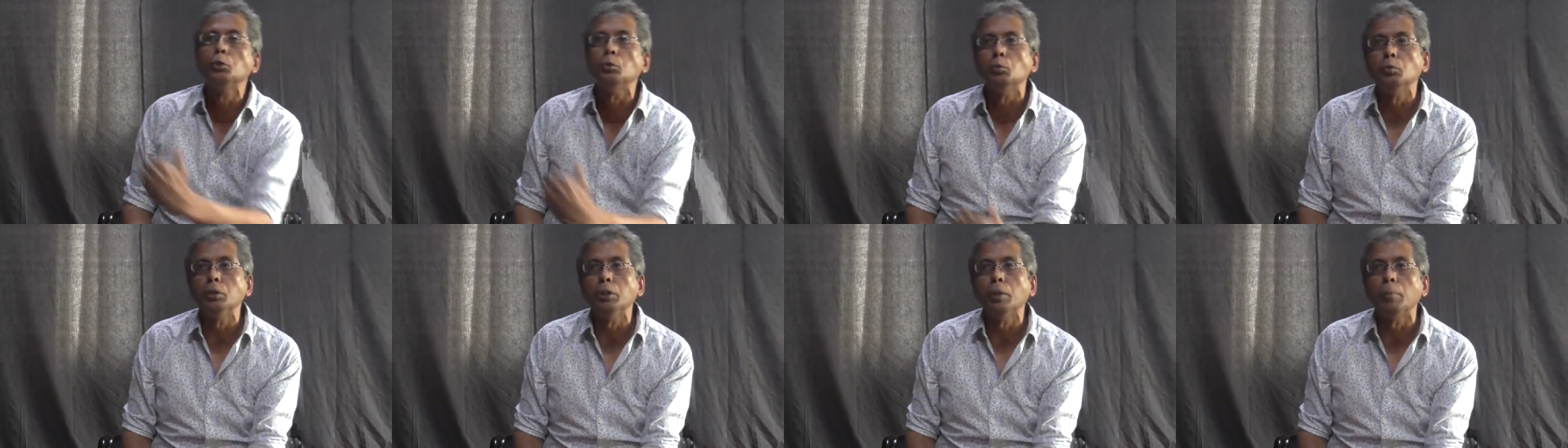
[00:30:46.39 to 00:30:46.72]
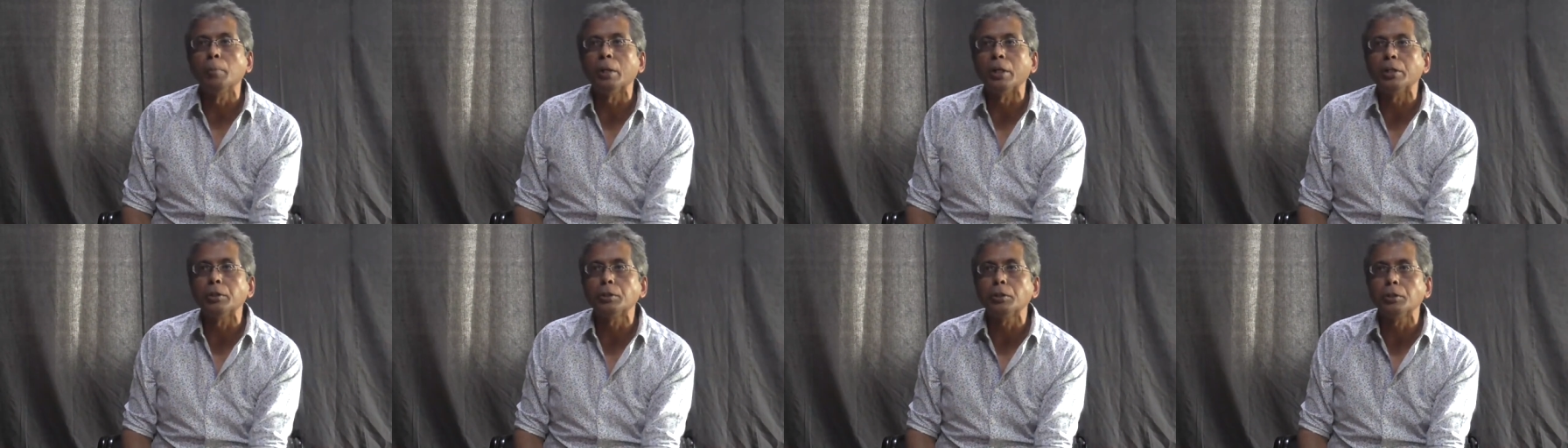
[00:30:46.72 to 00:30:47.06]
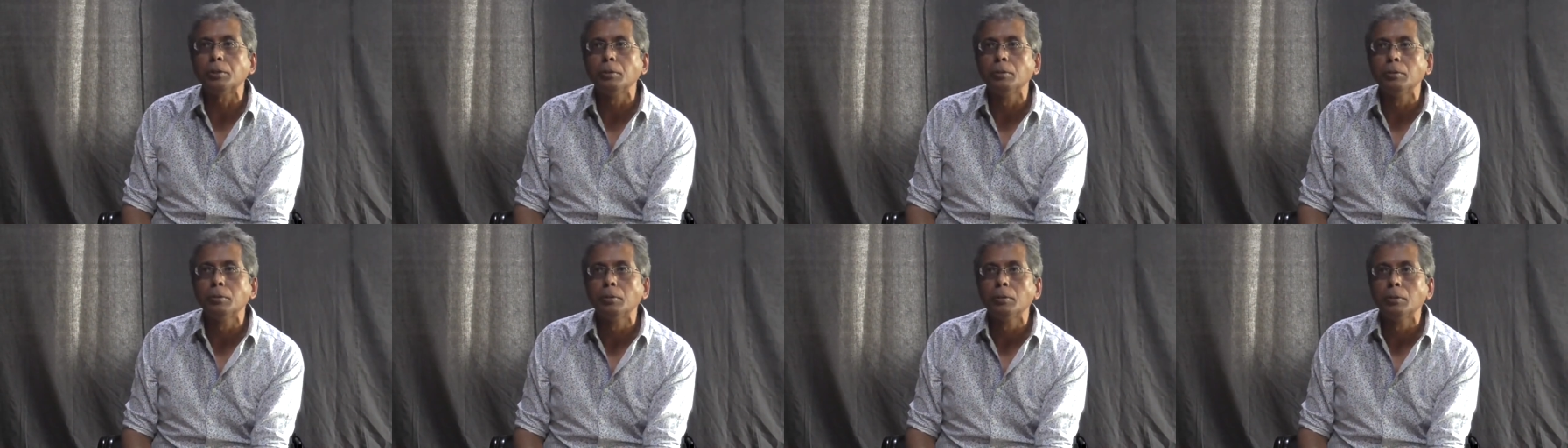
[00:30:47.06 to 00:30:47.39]
with the predator.
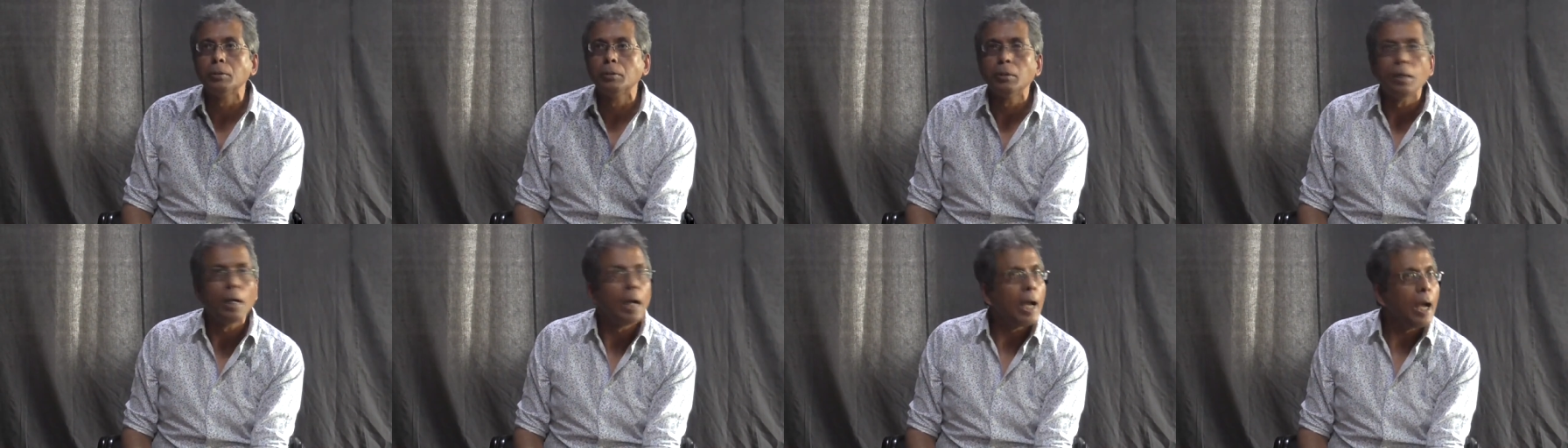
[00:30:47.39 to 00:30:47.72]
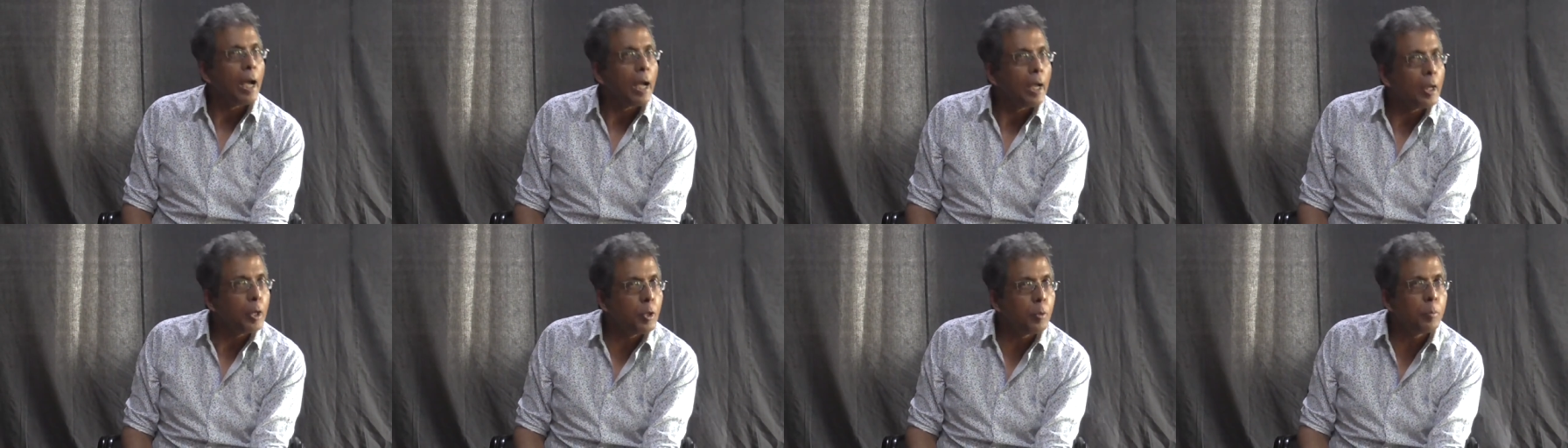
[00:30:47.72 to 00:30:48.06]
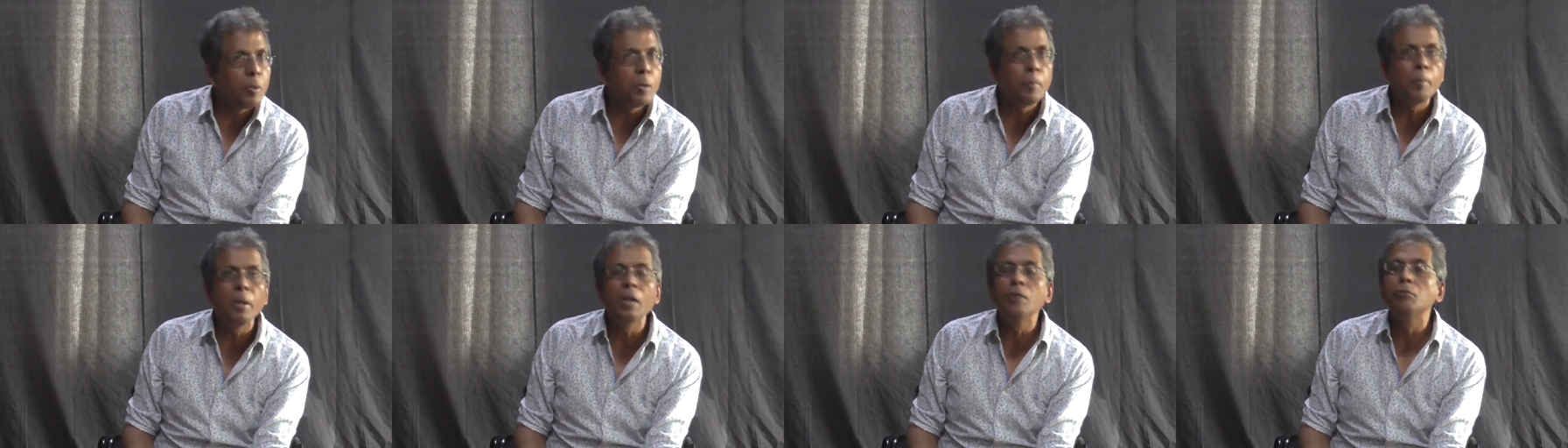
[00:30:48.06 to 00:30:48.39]

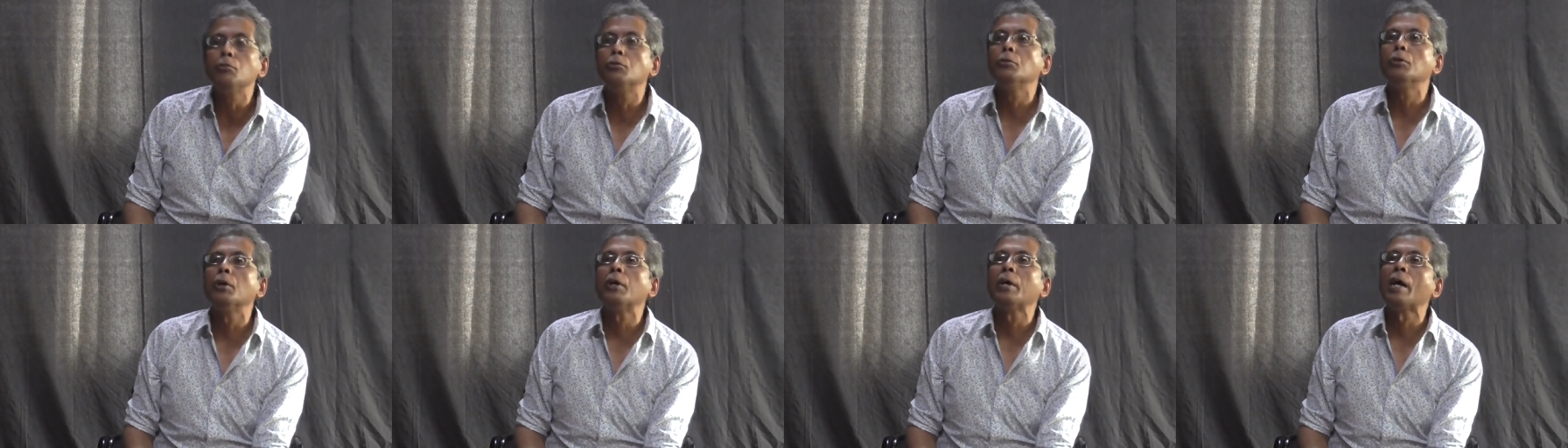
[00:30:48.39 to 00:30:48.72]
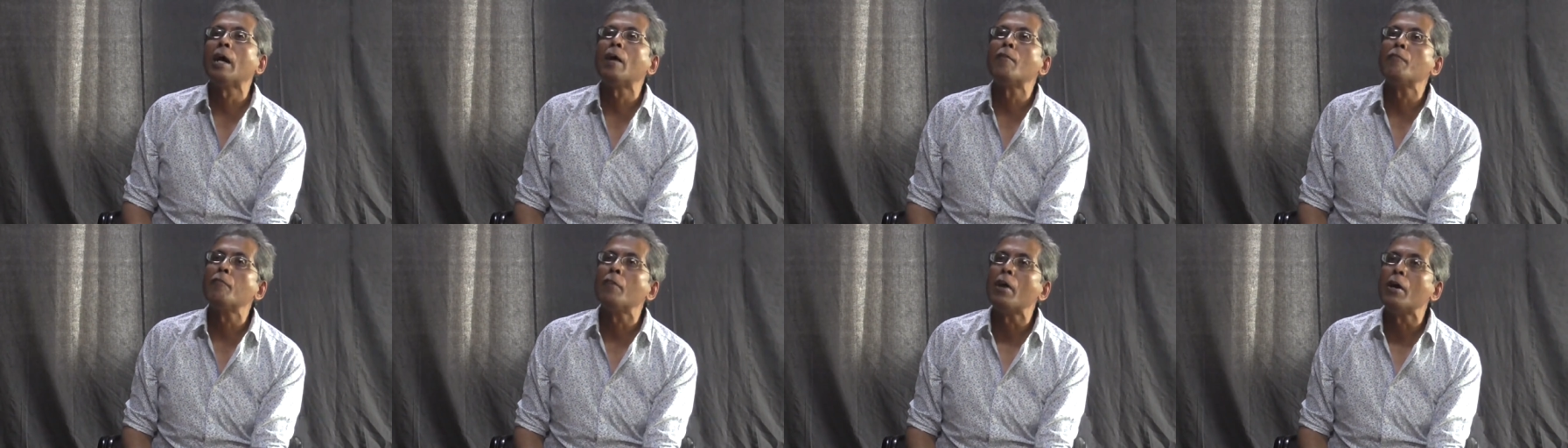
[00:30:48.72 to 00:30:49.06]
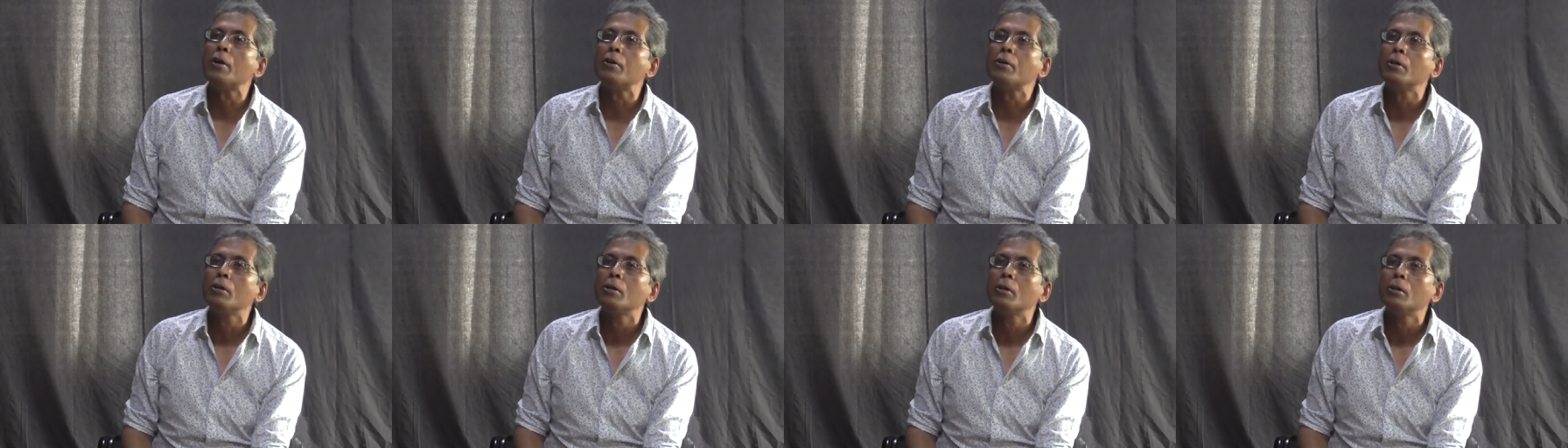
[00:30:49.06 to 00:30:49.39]
Human beings do not have
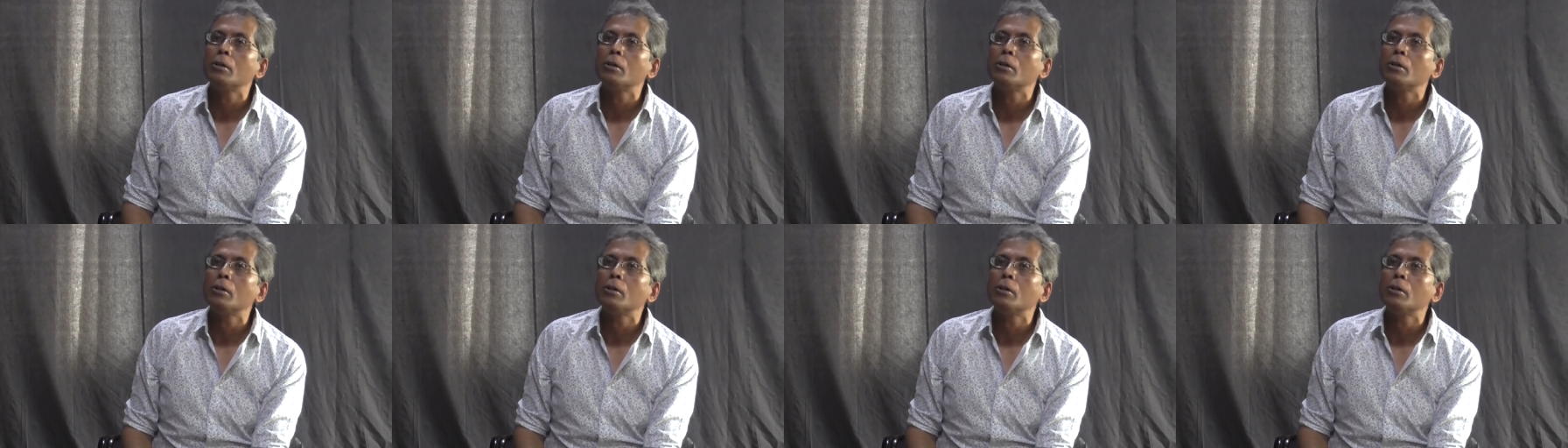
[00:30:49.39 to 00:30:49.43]
that.